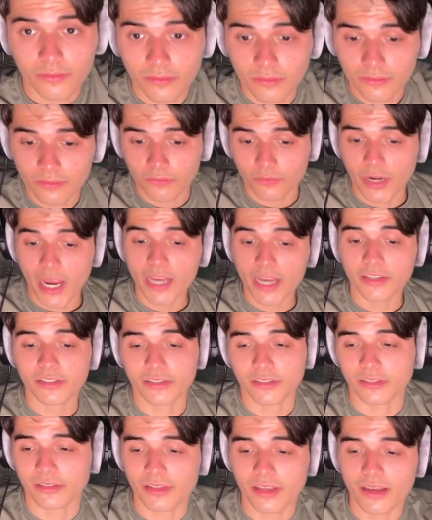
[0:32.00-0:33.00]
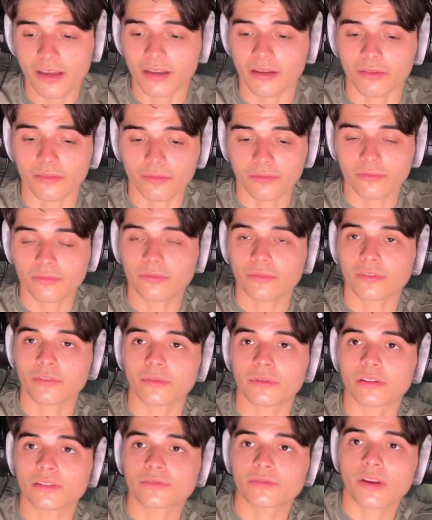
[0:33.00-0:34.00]
reactions. Yeah,
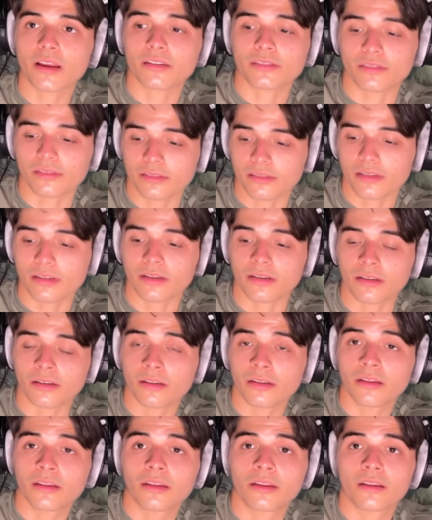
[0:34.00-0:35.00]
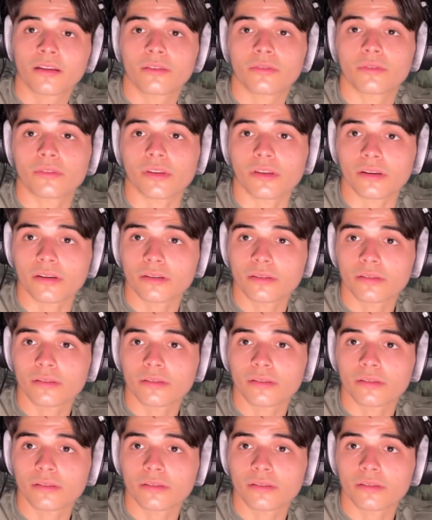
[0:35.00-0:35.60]
Gorillaz reactions. Hold on.